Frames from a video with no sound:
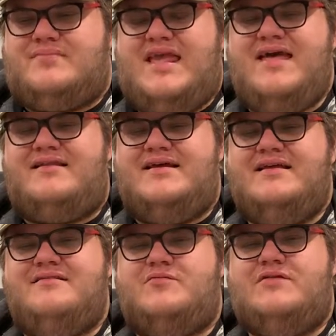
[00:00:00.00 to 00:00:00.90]

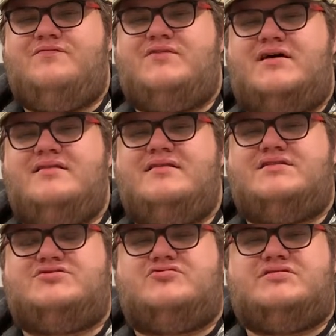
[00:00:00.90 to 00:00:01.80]
We've done
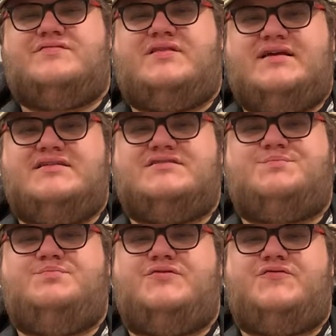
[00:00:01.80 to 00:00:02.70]
these sorts of things
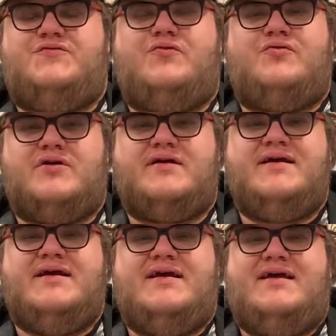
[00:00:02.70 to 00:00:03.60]
before,
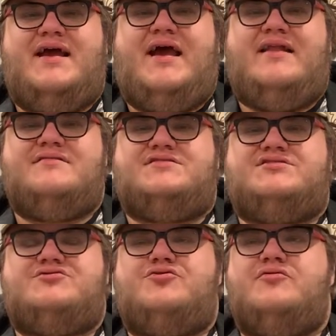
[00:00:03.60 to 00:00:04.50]
and the
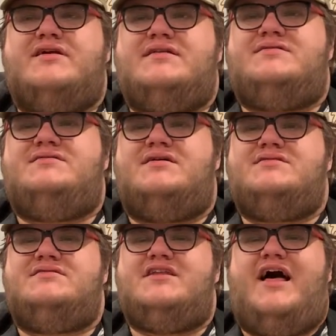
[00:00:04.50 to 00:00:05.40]
story
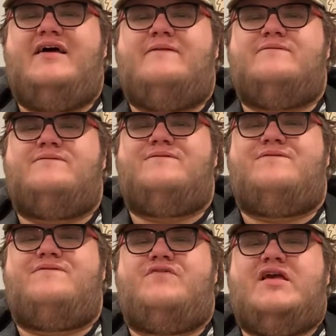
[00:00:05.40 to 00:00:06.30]
does not
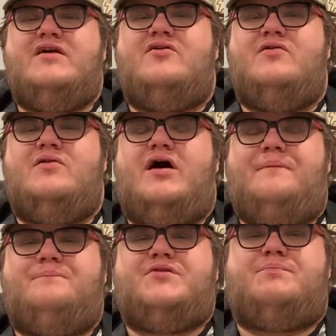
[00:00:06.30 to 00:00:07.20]
feel
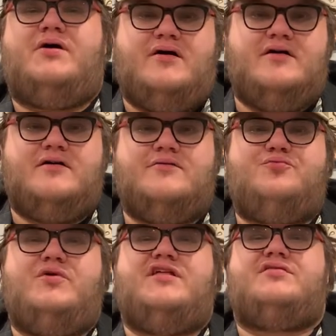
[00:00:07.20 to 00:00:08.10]
up to par
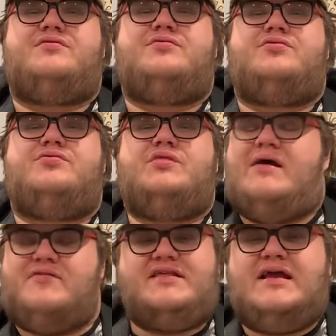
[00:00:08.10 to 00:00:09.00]
with
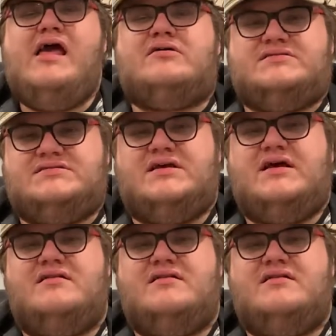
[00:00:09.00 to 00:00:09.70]
everything else.